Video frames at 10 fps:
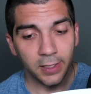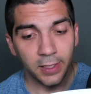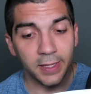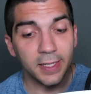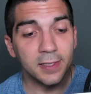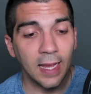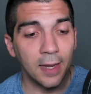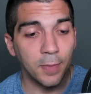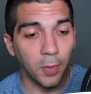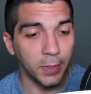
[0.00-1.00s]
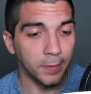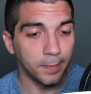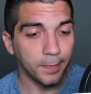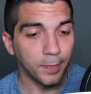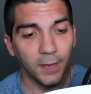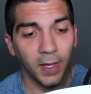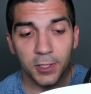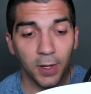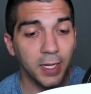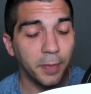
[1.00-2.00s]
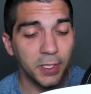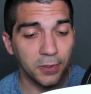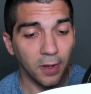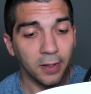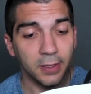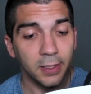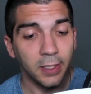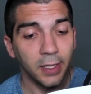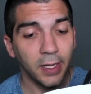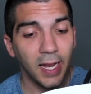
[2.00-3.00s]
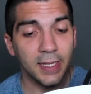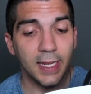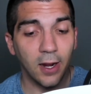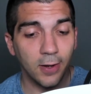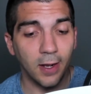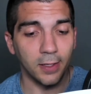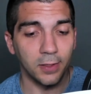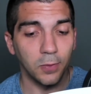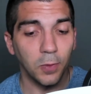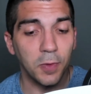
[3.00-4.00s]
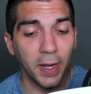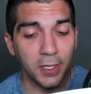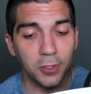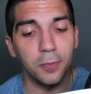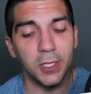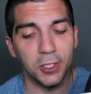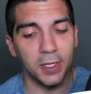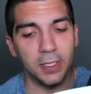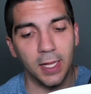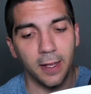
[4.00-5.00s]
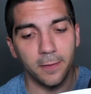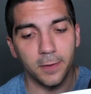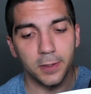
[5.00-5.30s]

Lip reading: In this sad moment, I tried to be strong and carry on with my new mission in life.